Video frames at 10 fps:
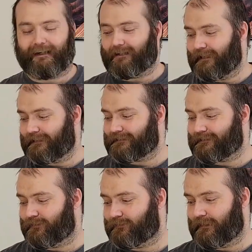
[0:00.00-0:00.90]
Alright,
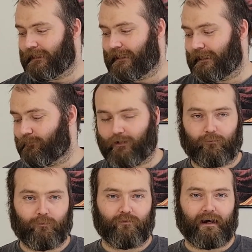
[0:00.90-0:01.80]
so uh,
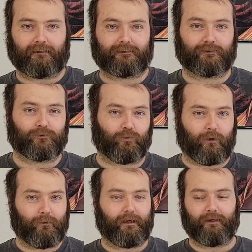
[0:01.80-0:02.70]
we'll move on to
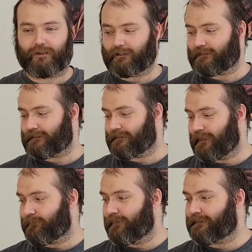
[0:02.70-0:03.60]
what we just
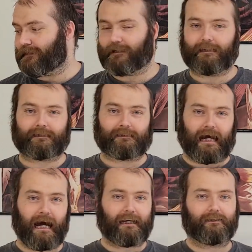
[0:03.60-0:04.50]
uh, recently
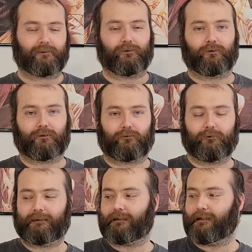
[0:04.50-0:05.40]
stocked or
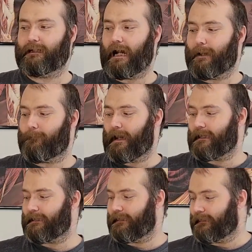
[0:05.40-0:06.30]
recently got
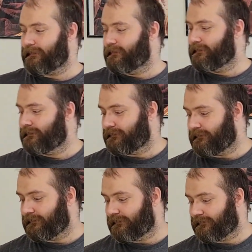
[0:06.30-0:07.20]
back in.
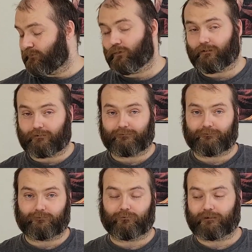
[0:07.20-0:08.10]
Uh, or
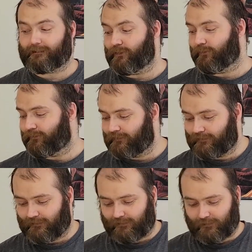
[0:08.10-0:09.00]
what's new.
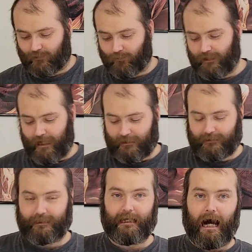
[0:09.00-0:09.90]
So we
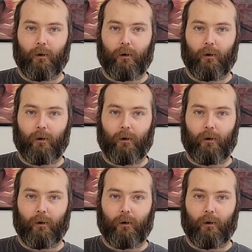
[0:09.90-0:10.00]
got the